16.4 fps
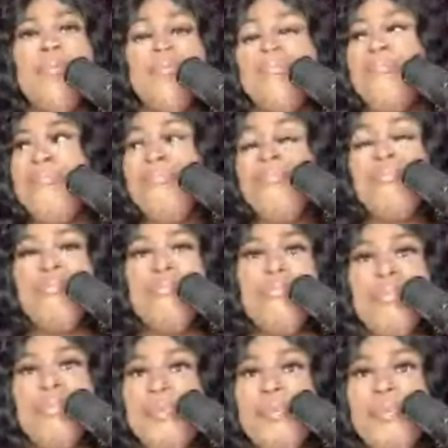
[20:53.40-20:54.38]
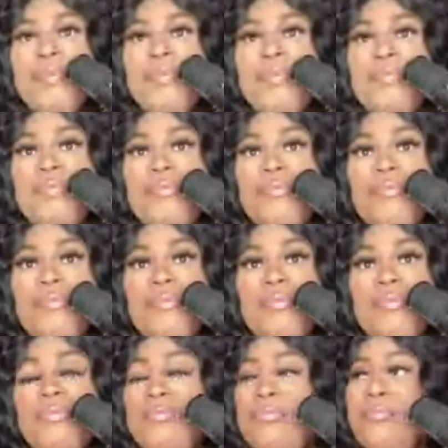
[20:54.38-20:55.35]

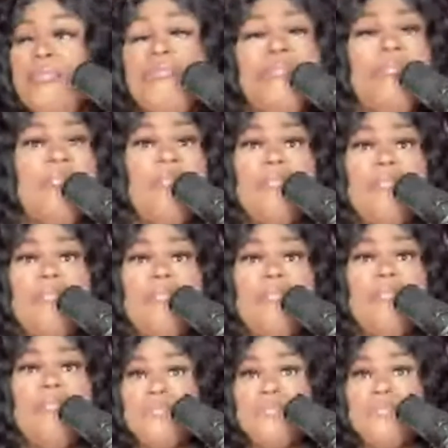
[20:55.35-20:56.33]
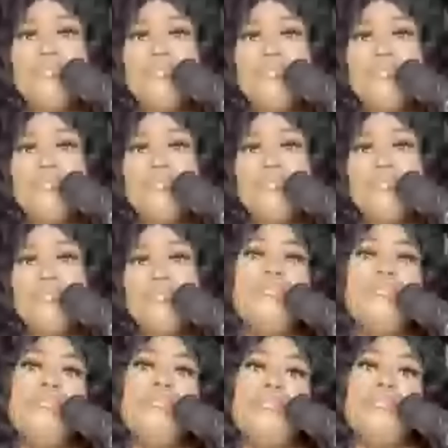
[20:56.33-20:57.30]

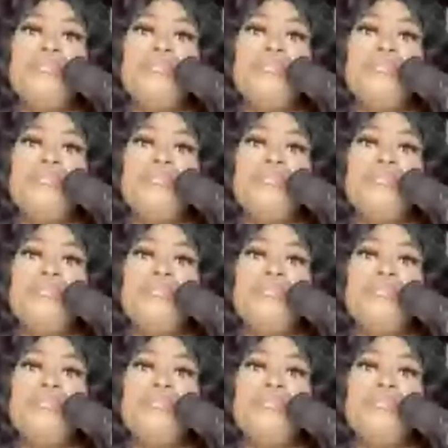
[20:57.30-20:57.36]
Nobody speaks.